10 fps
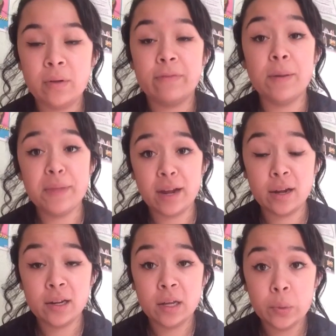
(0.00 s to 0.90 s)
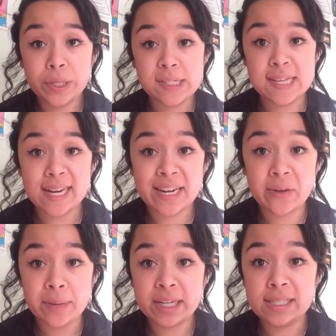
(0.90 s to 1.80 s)
From there, we decided
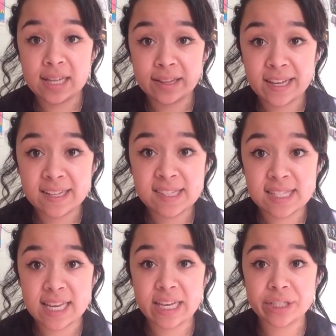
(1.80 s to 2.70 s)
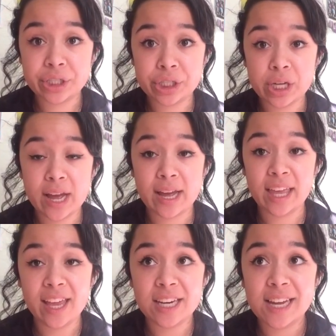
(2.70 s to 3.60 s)
how many delegates each
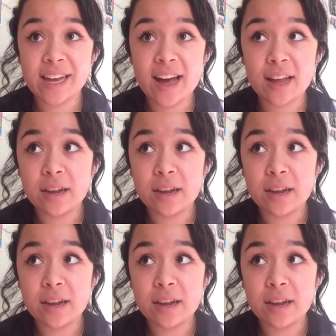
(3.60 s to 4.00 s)
candidate got.